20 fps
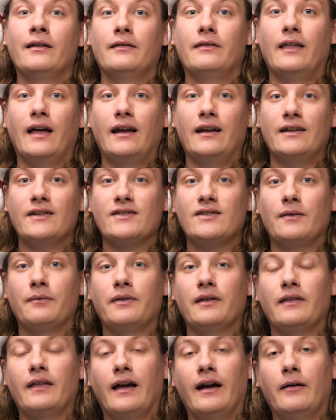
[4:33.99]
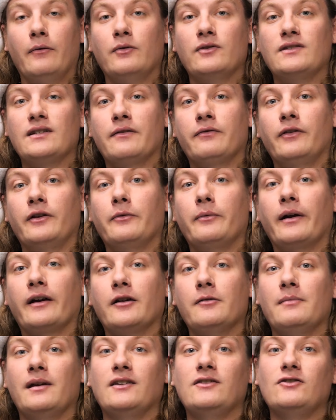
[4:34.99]
That is something that I would definitely
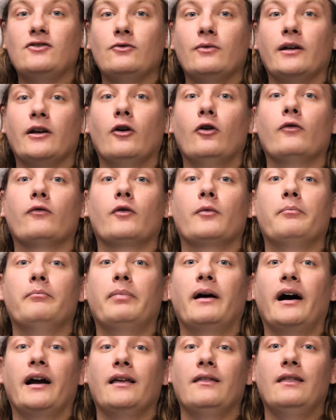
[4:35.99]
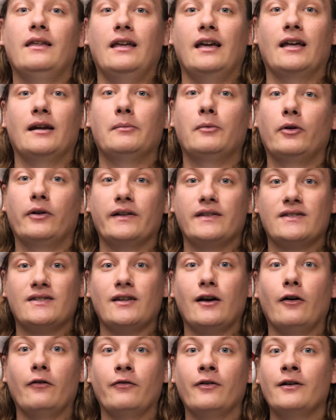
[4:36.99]
recommend doing over buying the animal
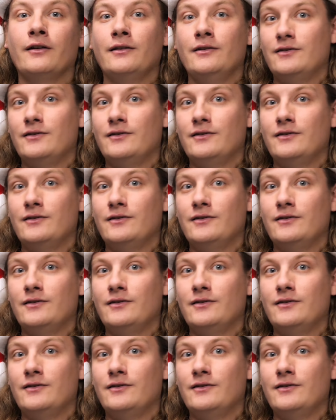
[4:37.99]
itself.